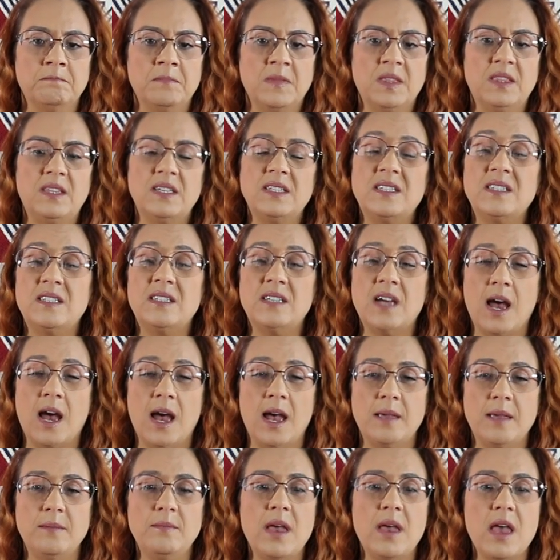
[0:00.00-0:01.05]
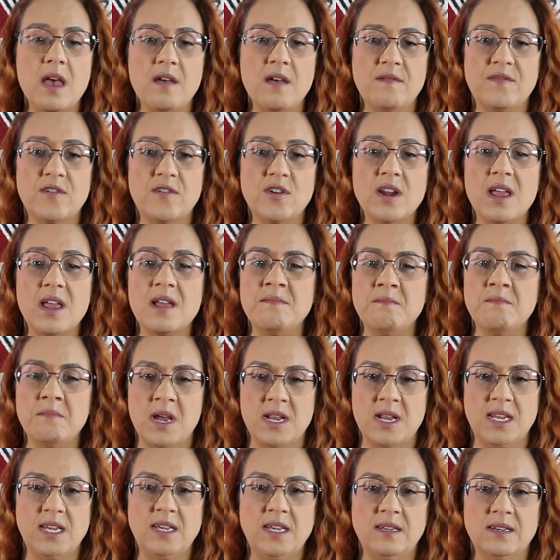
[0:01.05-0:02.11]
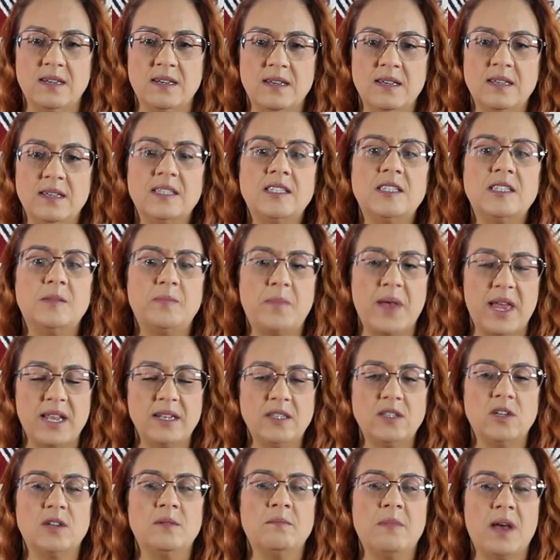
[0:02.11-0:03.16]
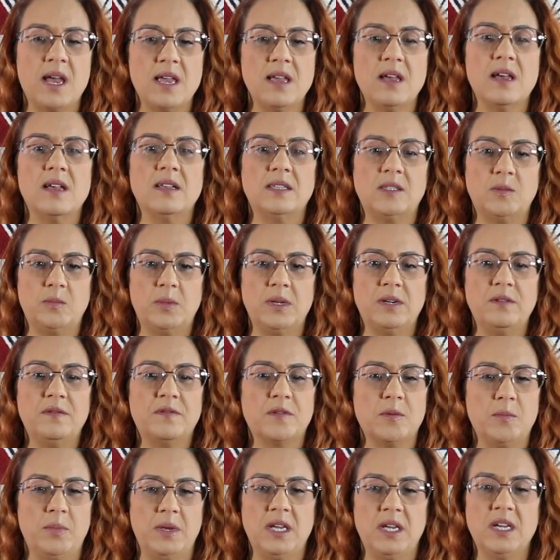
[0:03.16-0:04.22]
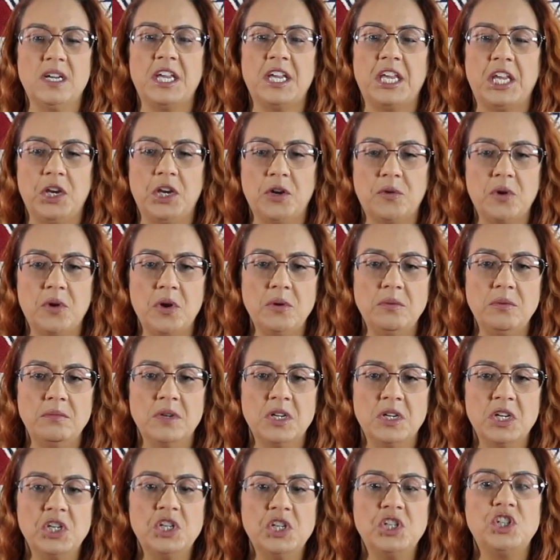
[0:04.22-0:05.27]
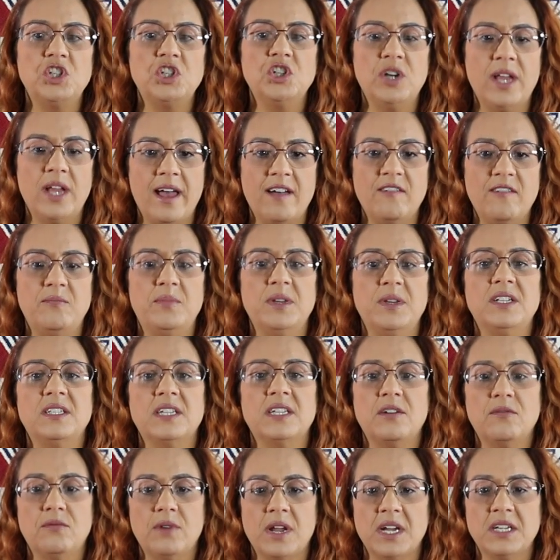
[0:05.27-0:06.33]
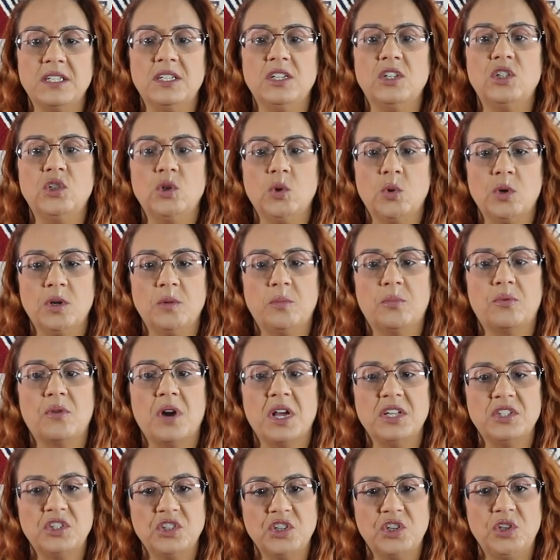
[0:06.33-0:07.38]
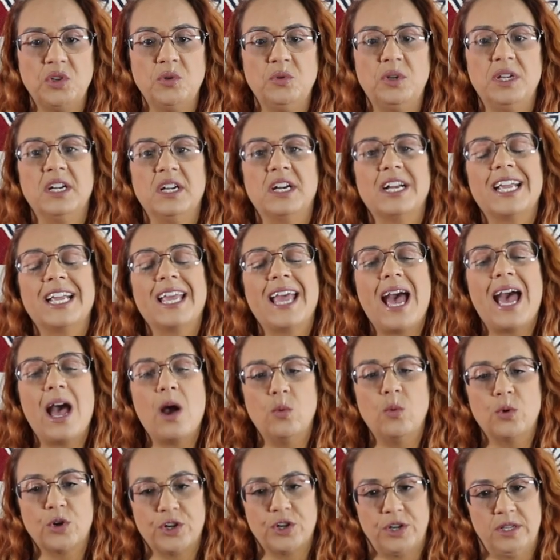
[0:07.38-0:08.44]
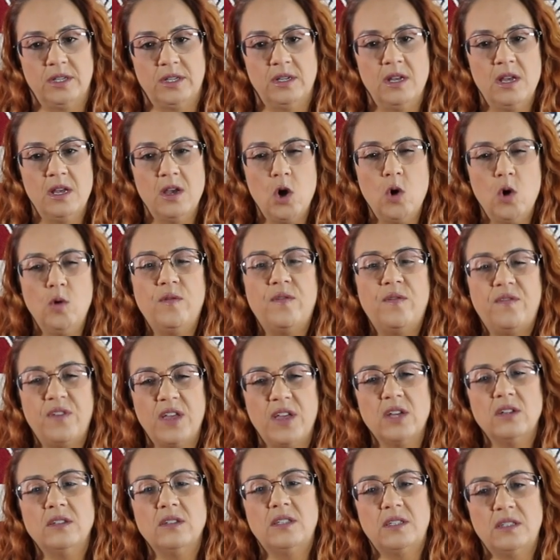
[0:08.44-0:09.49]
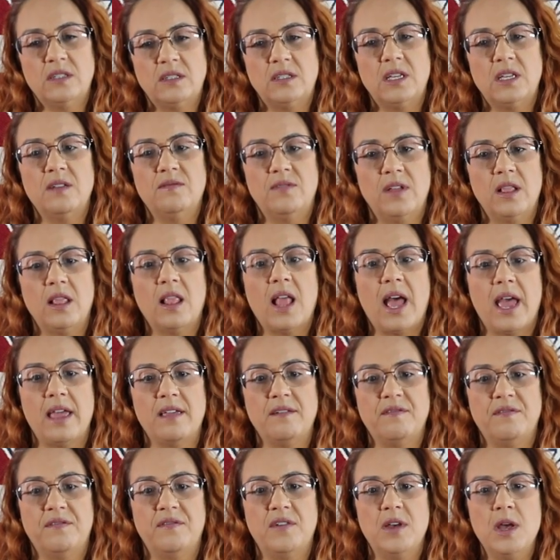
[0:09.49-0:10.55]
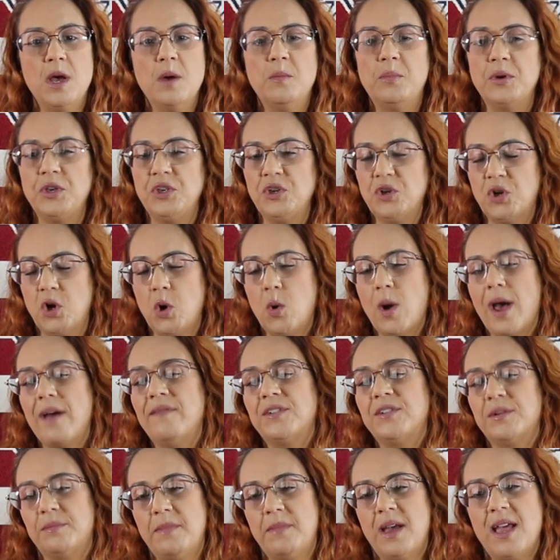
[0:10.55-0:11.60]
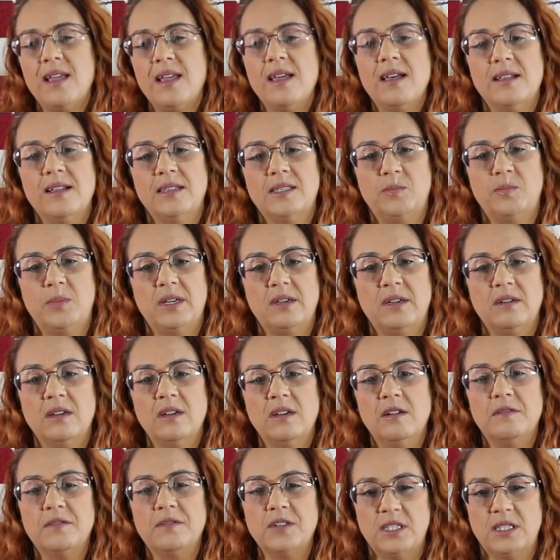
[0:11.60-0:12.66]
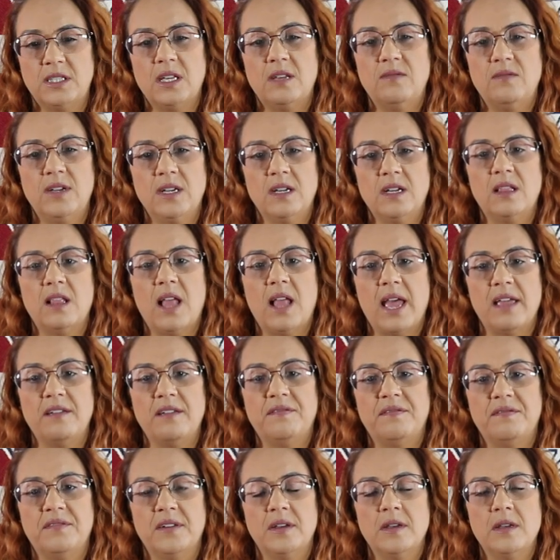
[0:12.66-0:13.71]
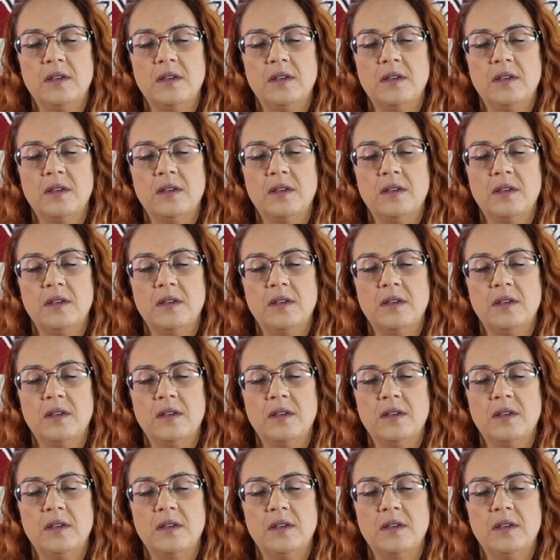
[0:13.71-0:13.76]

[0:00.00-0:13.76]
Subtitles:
This time, effort, and money spent on my husband for being a hero should have been directed toward prosecuting a coward who failed to save a life, but you go after my husband for saving a life.